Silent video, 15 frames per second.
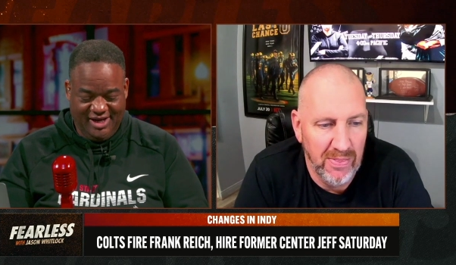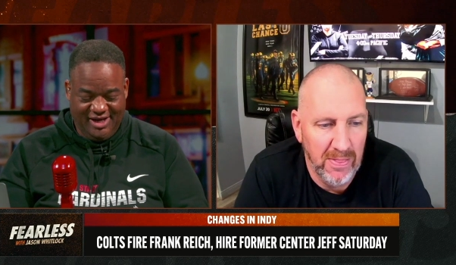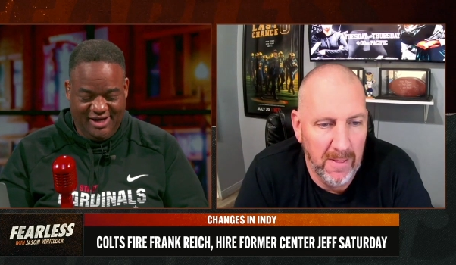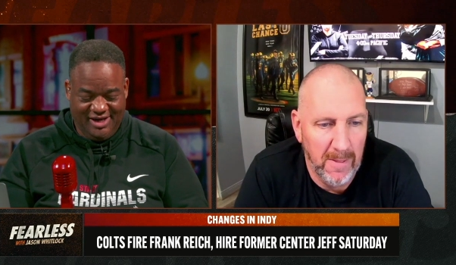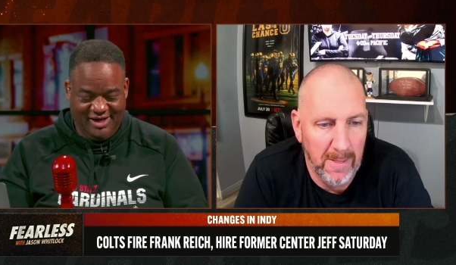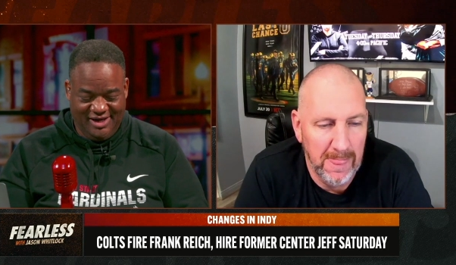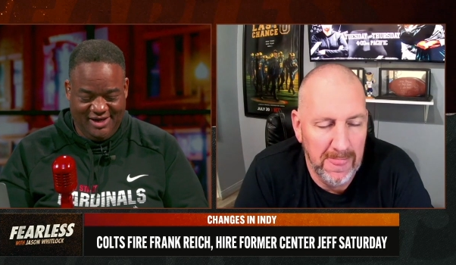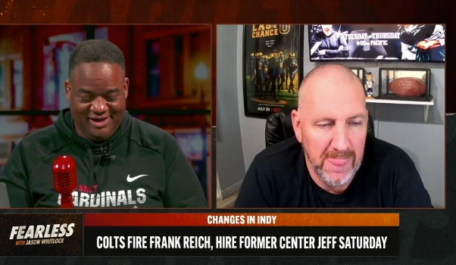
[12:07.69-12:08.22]

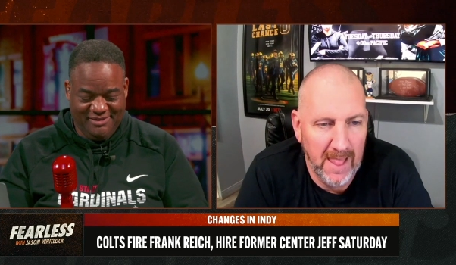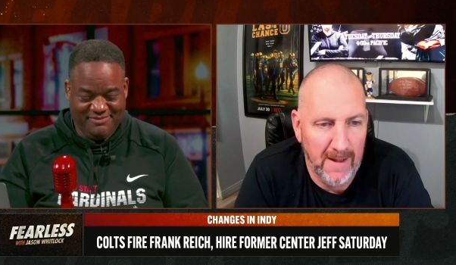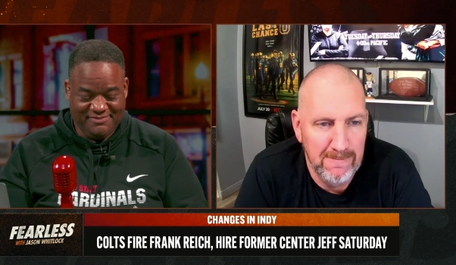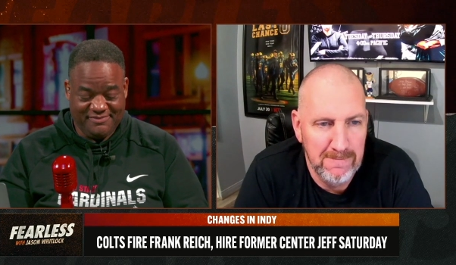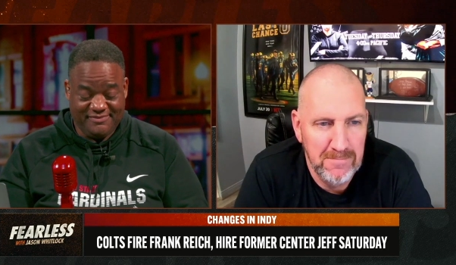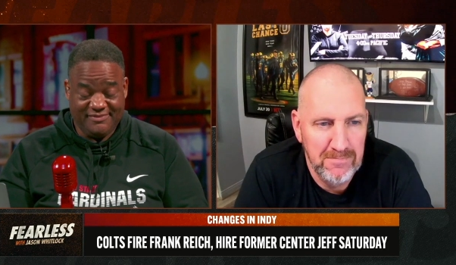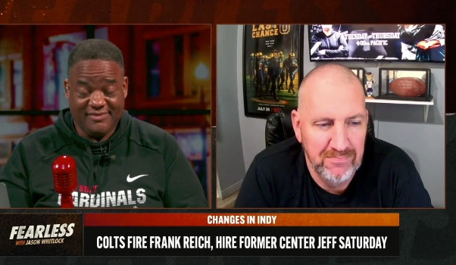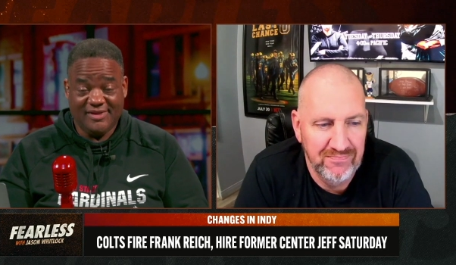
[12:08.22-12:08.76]
Speaker 1: Uh,
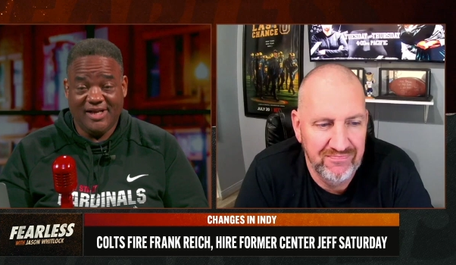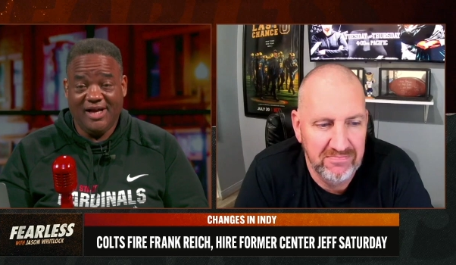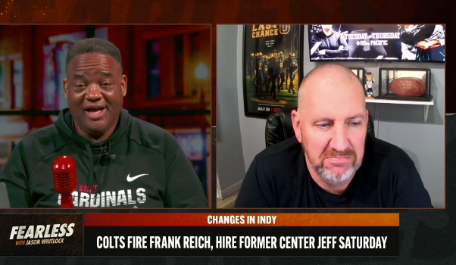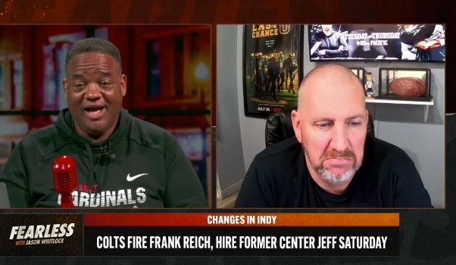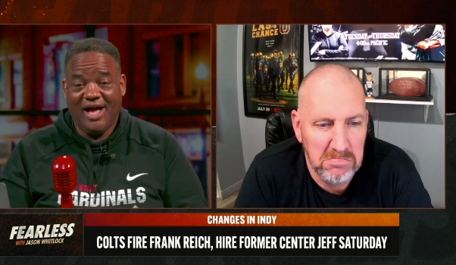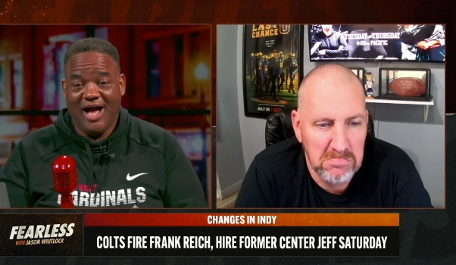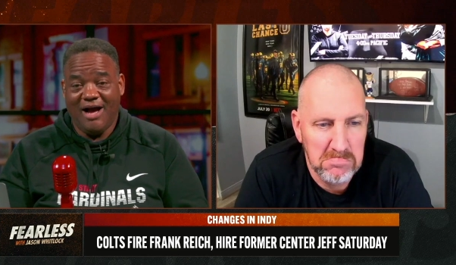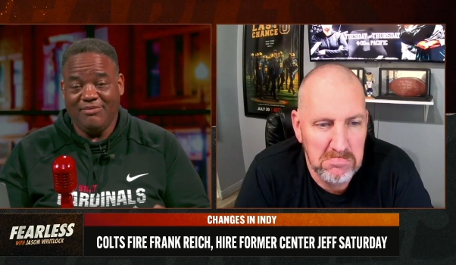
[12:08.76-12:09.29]

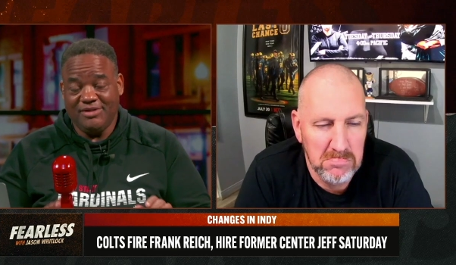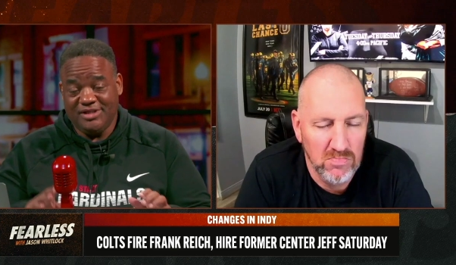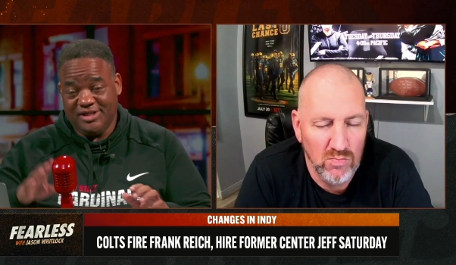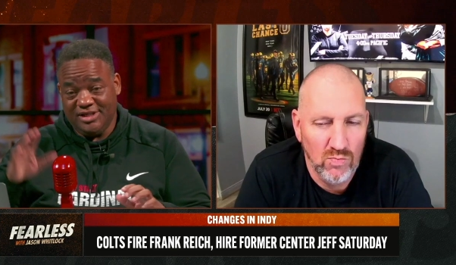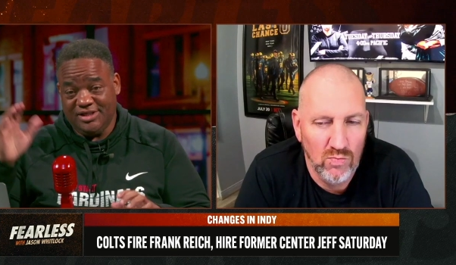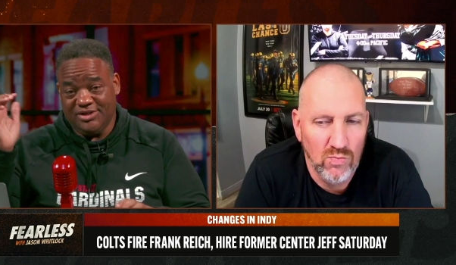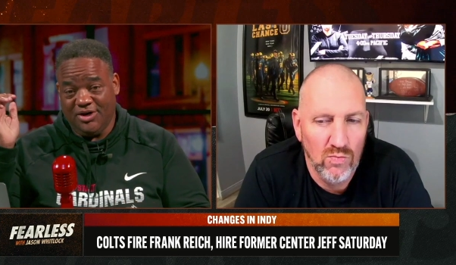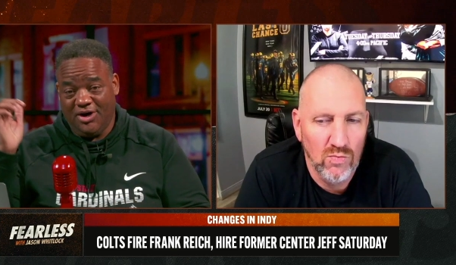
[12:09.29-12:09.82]
I was
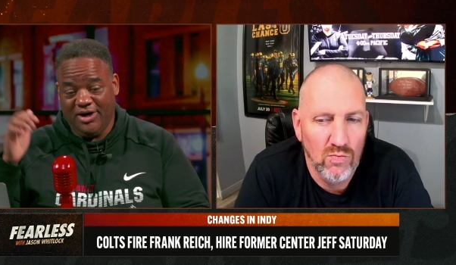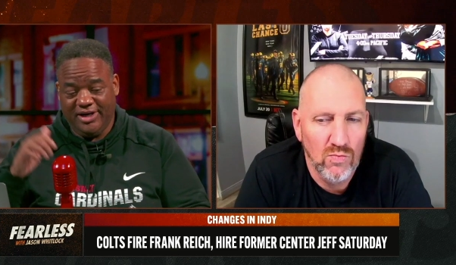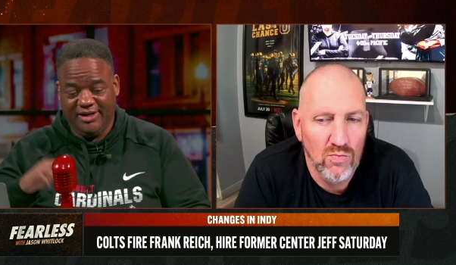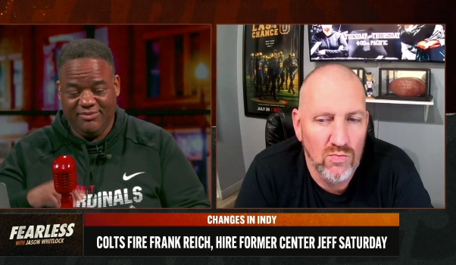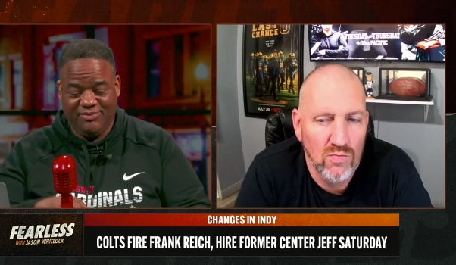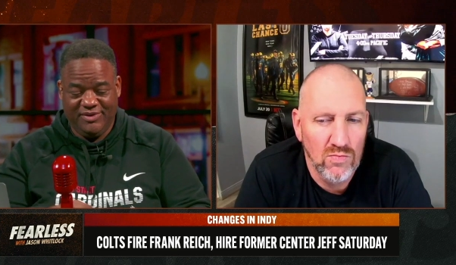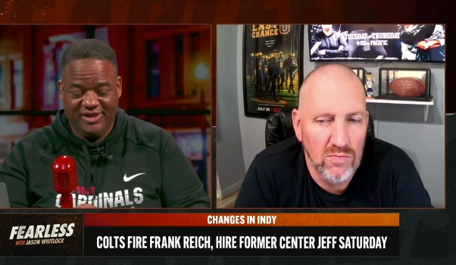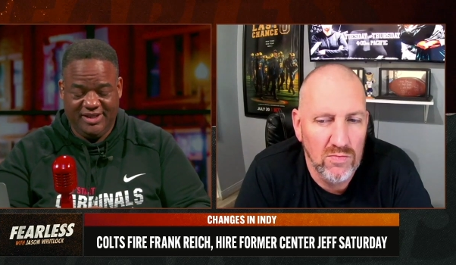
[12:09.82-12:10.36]
just
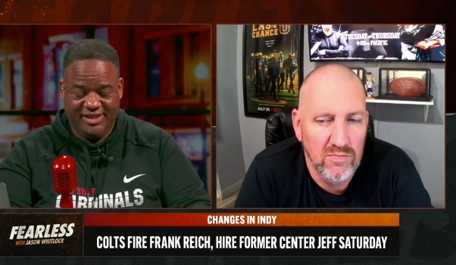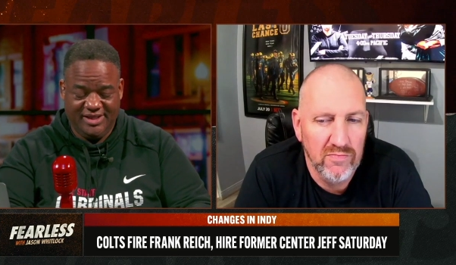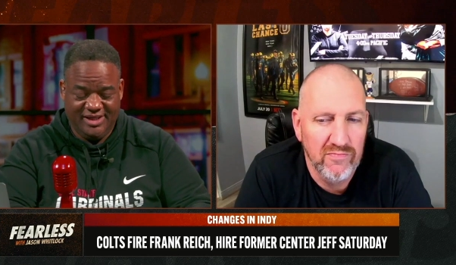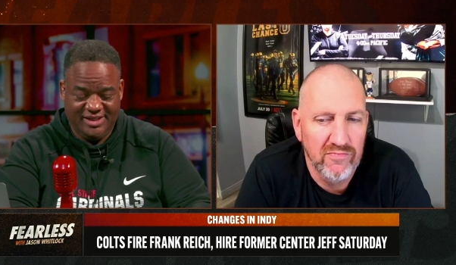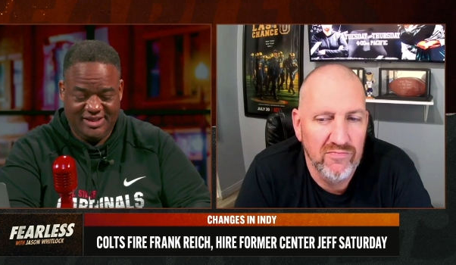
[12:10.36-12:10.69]
talking with uh,